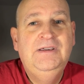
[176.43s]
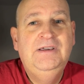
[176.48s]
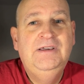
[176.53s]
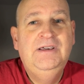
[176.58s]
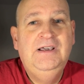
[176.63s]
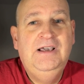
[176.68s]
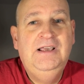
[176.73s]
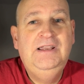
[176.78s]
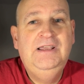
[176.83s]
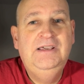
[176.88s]

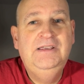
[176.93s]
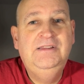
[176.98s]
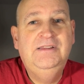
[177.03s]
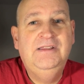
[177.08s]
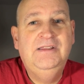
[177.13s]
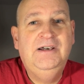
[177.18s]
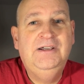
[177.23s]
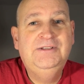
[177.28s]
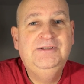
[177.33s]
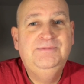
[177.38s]
I like
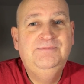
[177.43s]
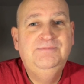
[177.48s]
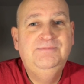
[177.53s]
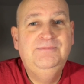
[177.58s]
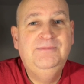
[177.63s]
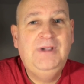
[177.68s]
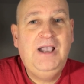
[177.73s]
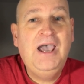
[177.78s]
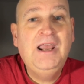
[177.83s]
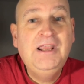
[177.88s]
that
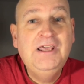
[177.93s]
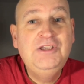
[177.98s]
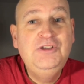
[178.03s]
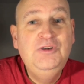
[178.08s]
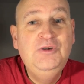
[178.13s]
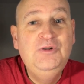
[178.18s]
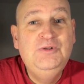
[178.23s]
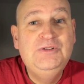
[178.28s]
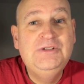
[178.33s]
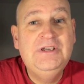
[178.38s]
and I
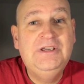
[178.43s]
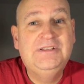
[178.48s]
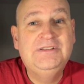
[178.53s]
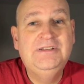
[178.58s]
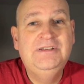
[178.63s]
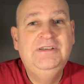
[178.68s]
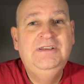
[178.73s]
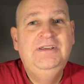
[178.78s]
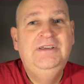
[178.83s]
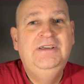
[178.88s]
use it.
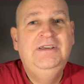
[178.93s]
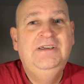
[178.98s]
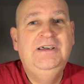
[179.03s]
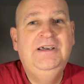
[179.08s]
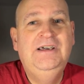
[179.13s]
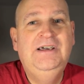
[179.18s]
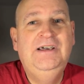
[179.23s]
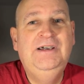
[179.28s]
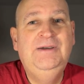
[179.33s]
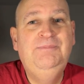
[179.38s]

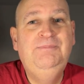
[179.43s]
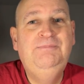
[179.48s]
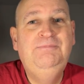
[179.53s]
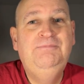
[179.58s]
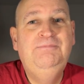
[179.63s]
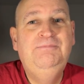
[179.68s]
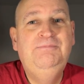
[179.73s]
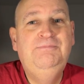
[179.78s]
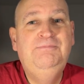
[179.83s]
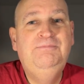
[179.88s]
Um,
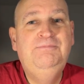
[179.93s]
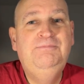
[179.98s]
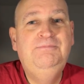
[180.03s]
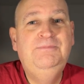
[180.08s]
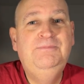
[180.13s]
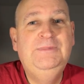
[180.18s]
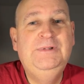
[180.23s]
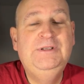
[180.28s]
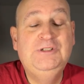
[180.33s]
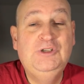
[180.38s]

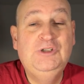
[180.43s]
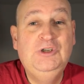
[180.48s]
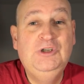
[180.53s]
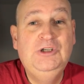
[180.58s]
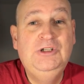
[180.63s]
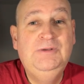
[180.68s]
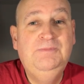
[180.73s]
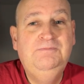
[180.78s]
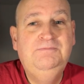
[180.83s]
it's good.